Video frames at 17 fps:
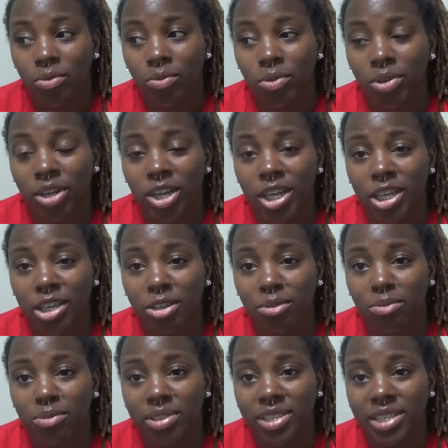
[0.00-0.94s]
what are
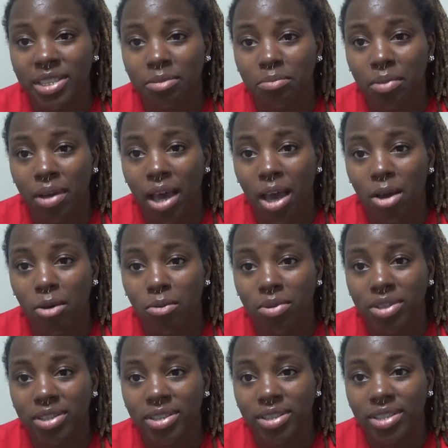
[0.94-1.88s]
good ones and bad
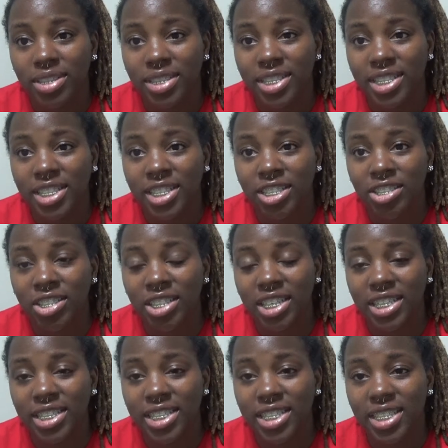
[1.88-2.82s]
ones until you
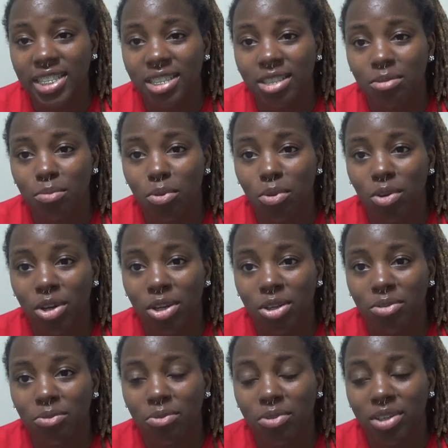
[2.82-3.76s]
get to the
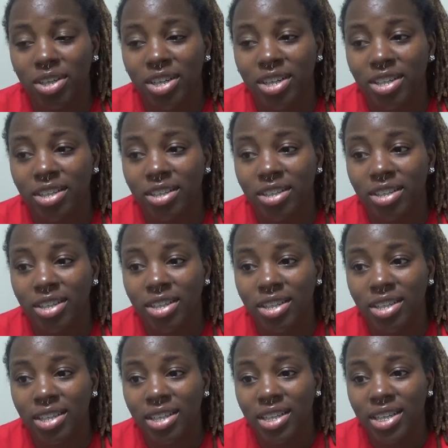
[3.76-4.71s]
point where
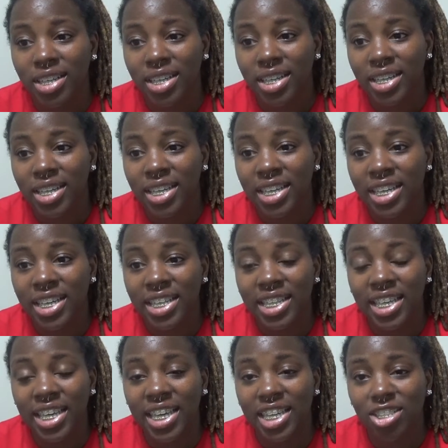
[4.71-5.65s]
you
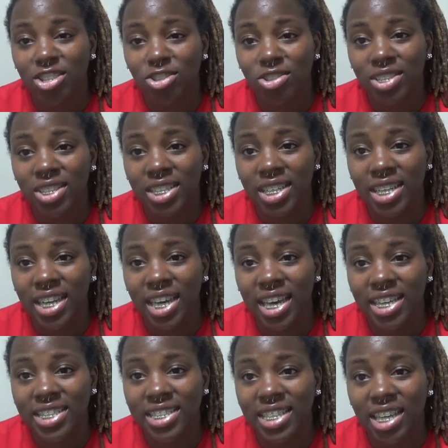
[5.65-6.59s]
either get you to the
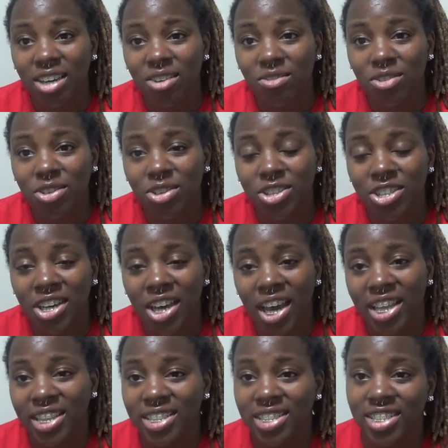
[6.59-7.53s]
next level or you
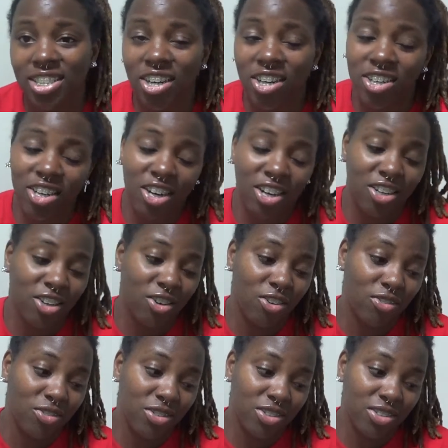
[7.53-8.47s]
have to start all
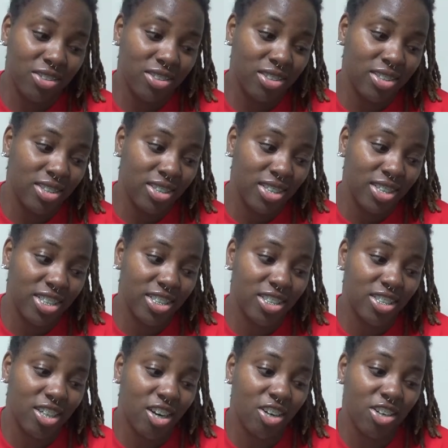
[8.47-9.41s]
over. And
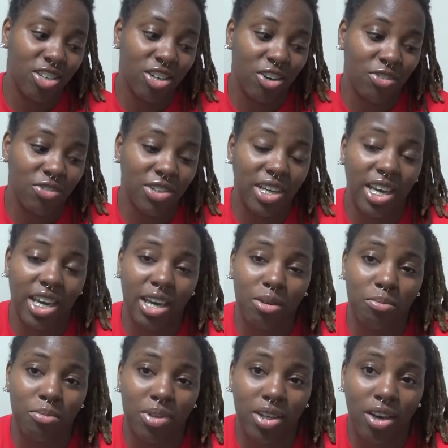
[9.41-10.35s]
starting over
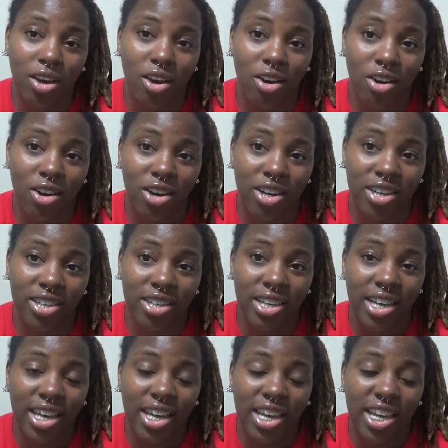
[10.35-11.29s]
can be hard
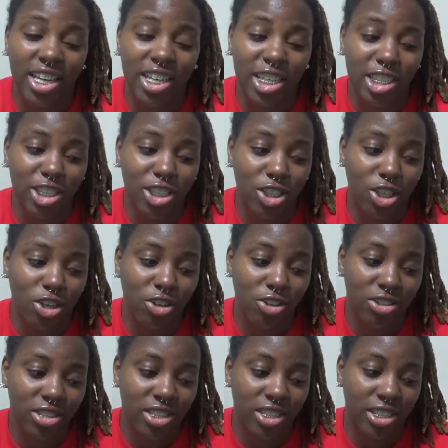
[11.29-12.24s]
and
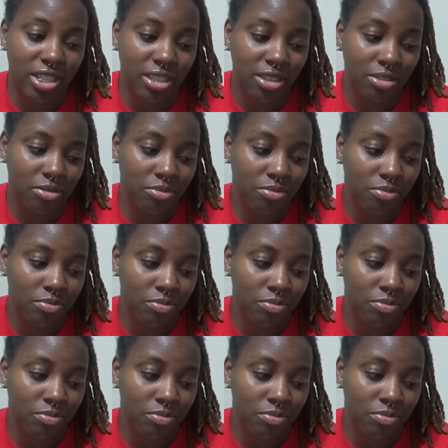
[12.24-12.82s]
discouraging.